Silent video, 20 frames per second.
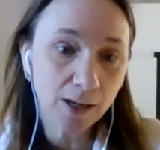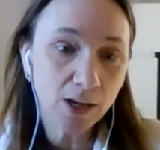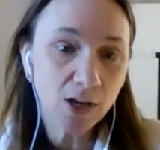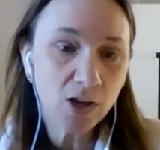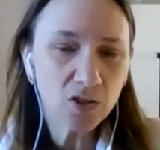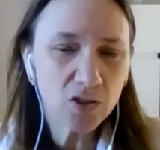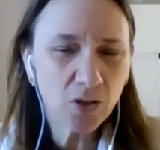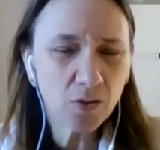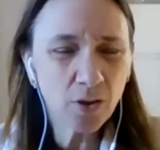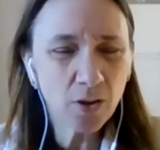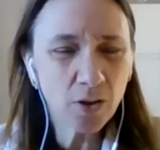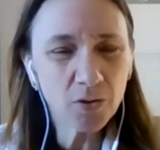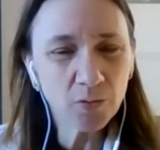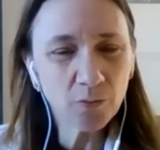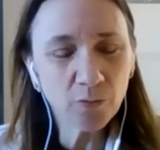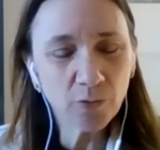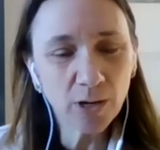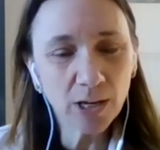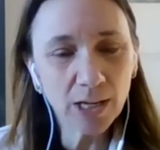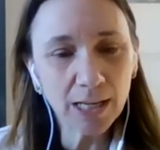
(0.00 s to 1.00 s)
So those are
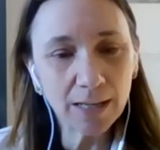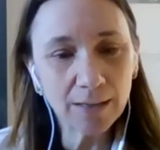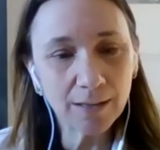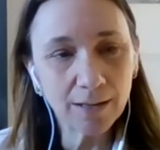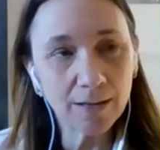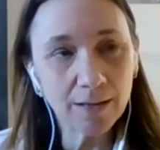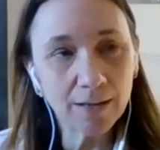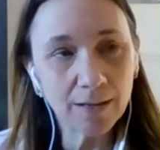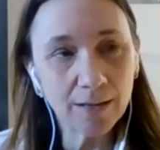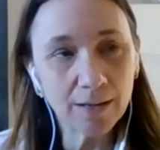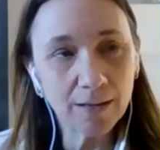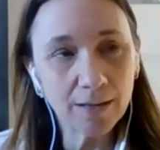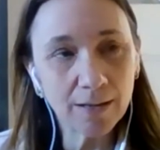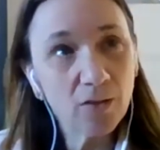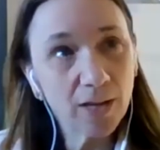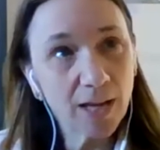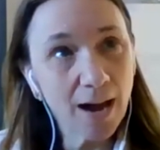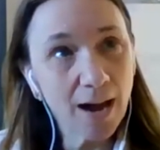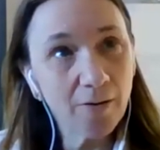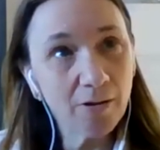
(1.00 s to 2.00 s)
really the
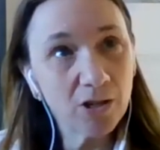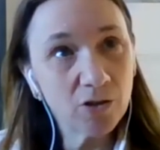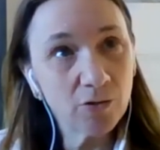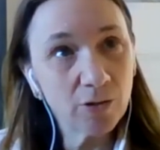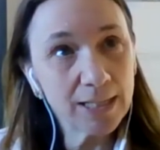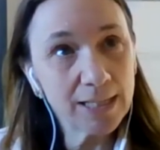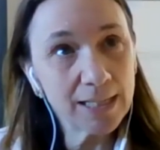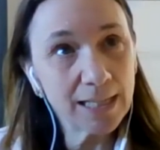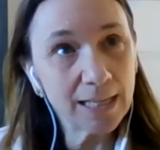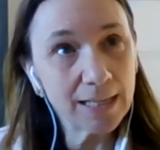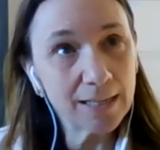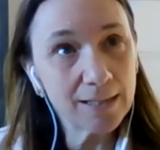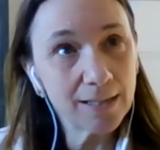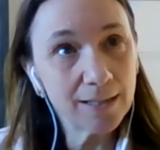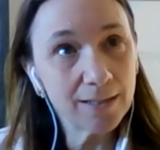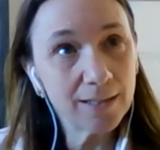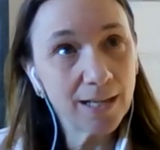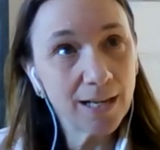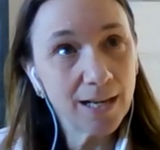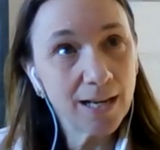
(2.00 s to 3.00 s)
characteristics.
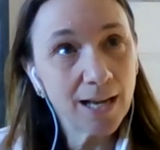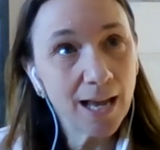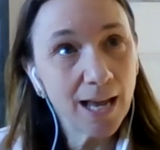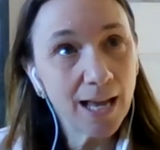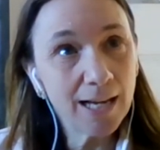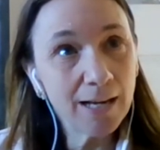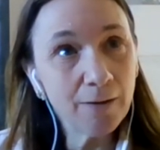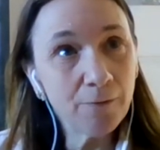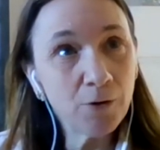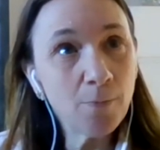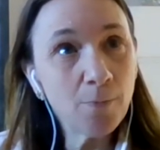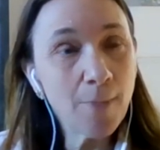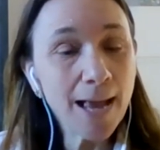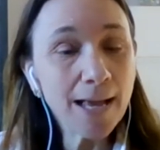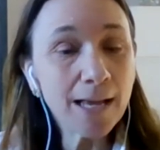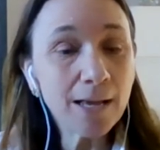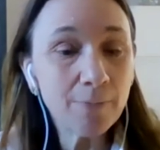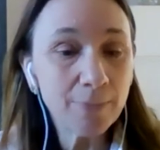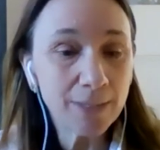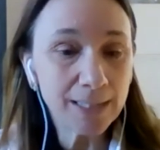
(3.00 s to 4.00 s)
And if you
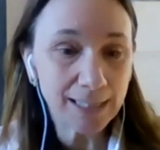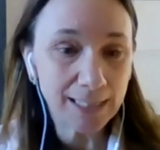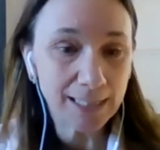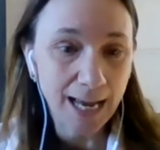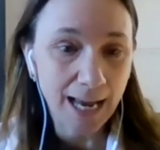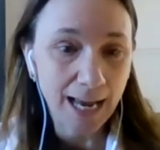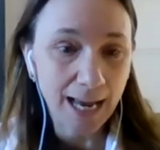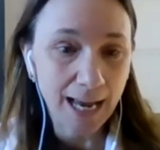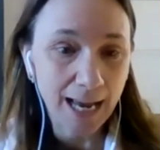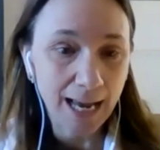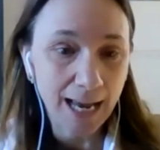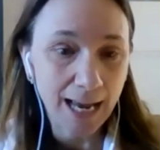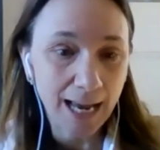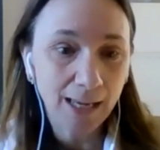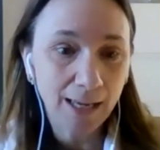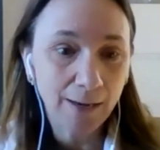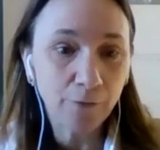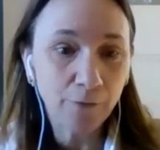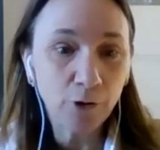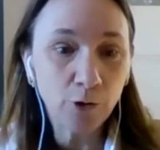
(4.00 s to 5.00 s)
make a mistake,
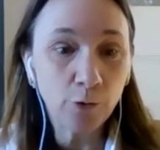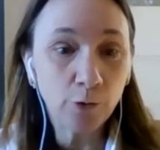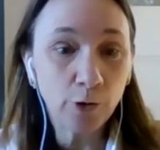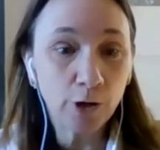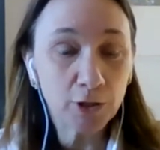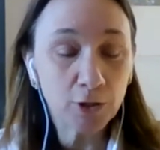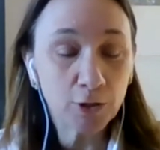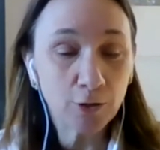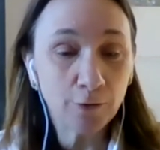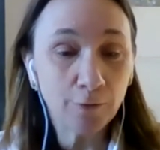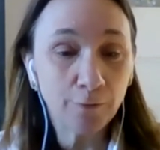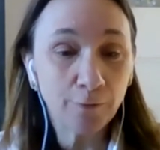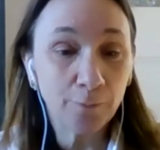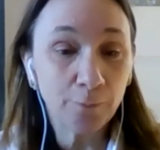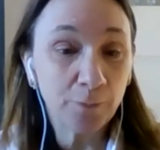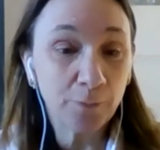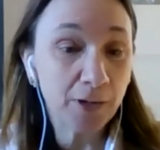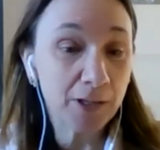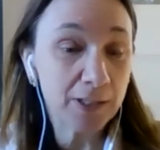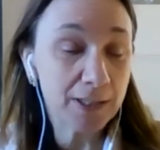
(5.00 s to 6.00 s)
if you're a sort of
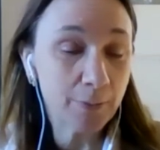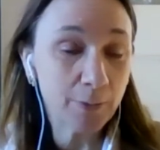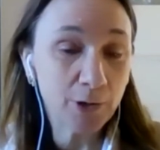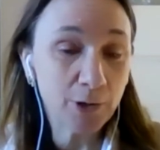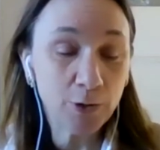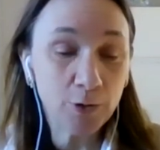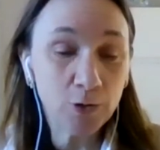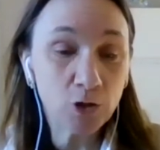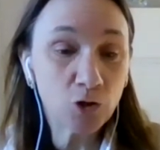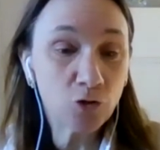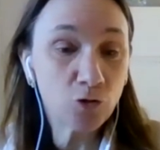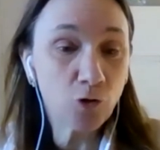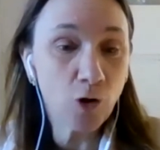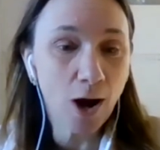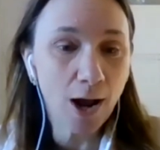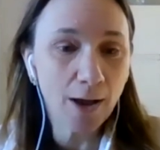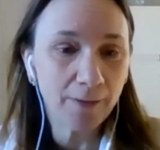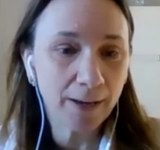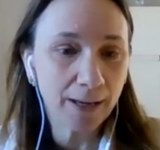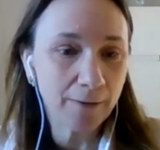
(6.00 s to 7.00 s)
someone who's
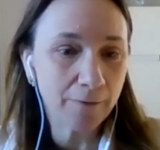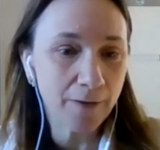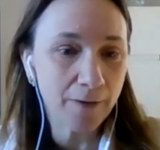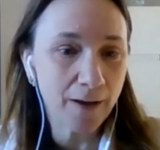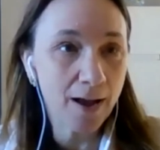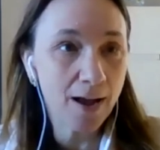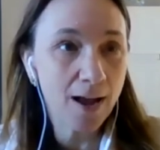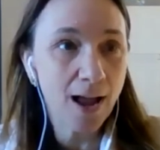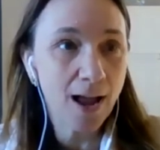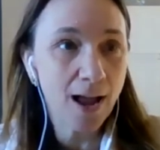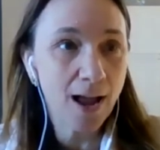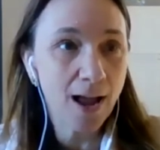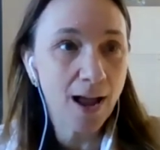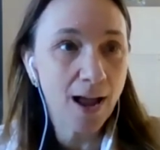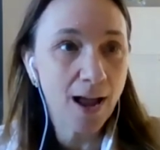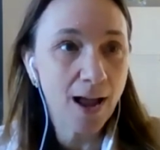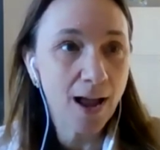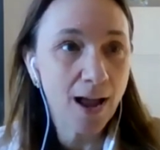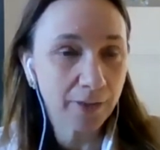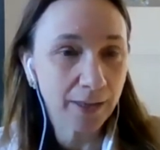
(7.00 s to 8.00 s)
striving for
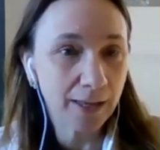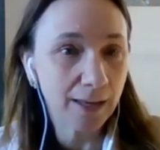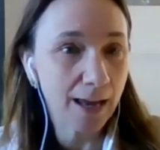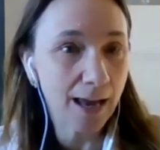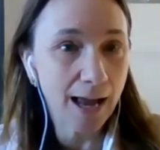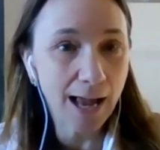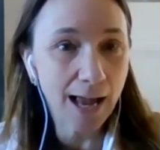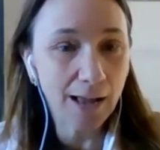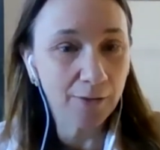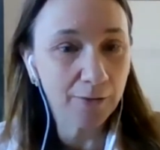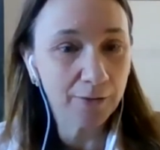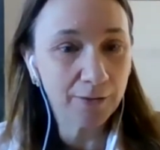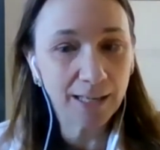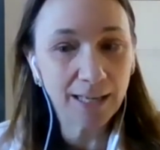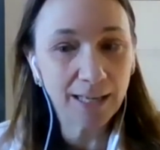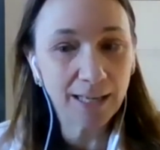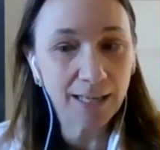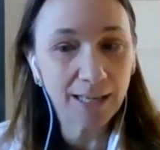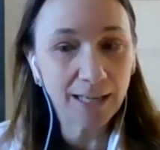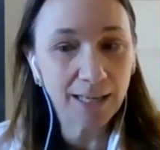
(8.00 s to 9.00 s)
healthy
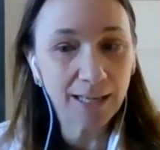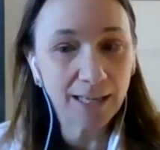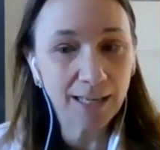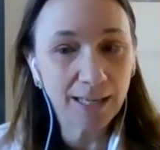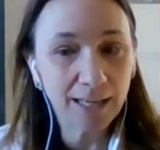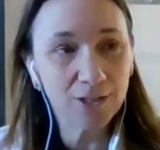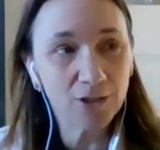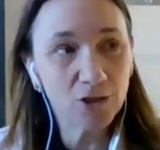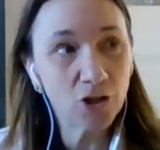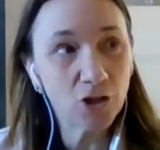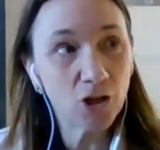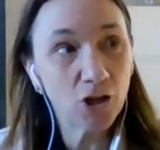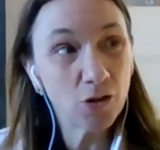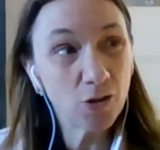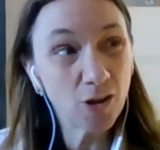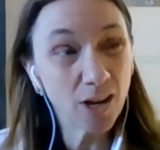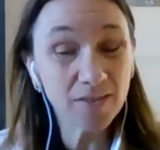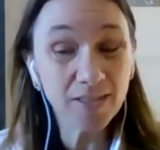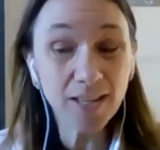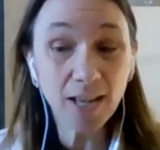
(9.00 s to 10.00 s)
excellence, you kind
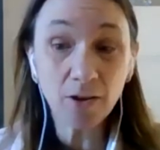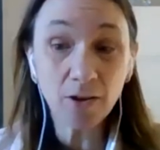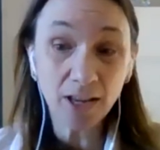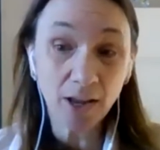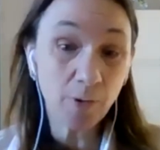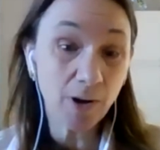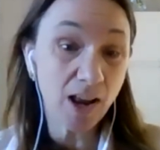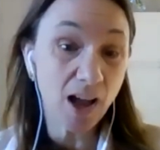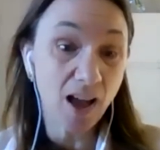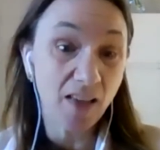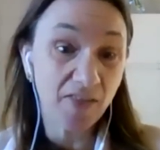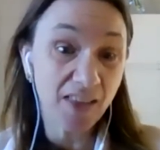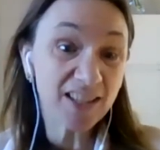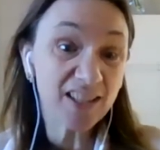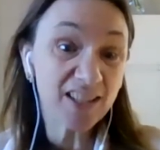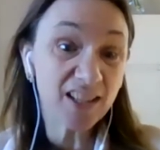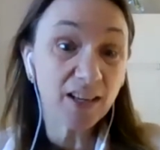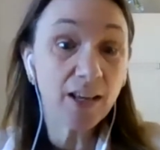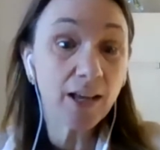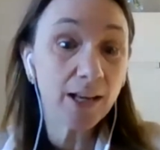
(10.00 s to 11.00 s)
of say, okay, well, that's a
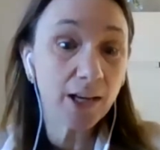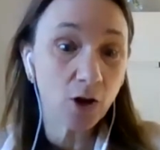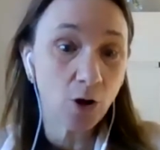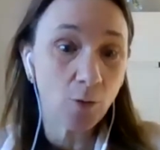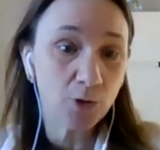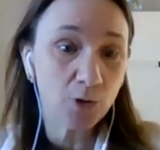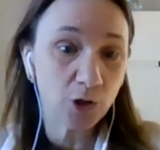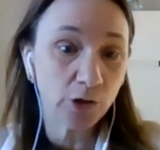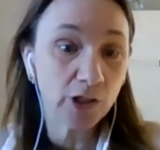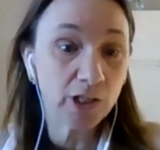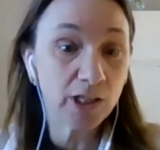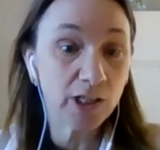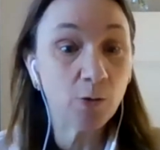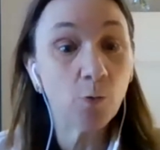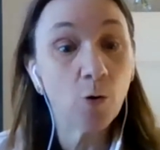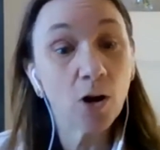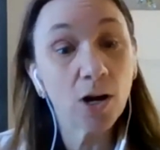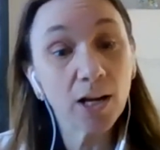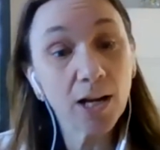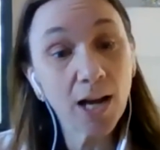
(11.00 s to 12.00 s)
learning opportunity.
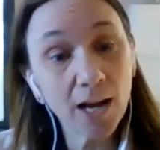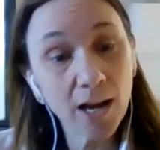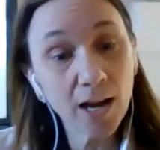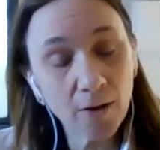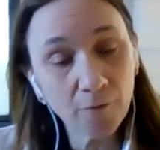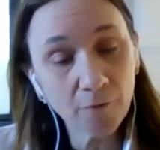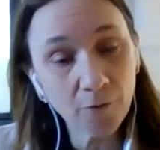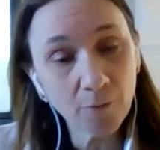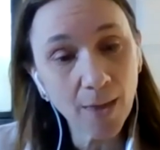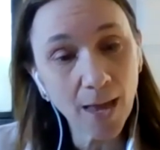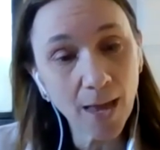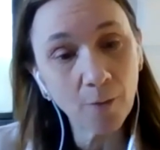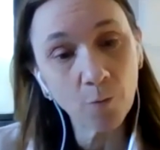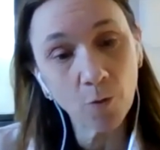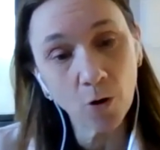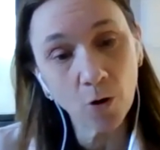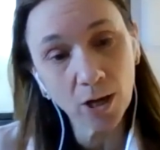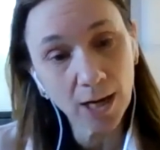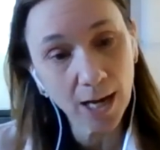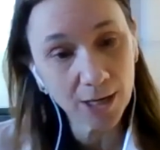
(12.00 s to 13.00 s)
What can I learn from that? What
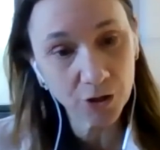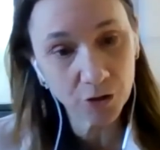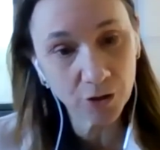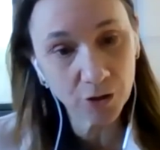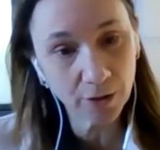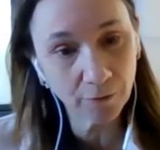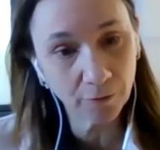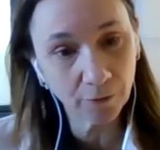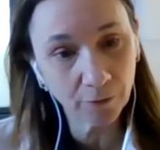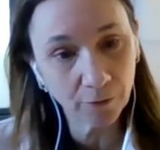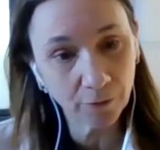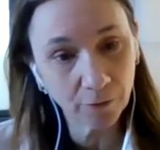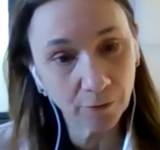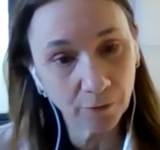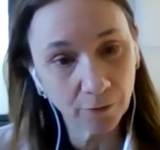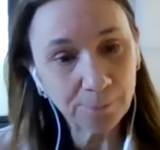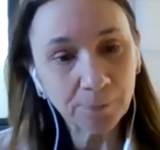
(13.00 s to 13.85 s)
can I do differently?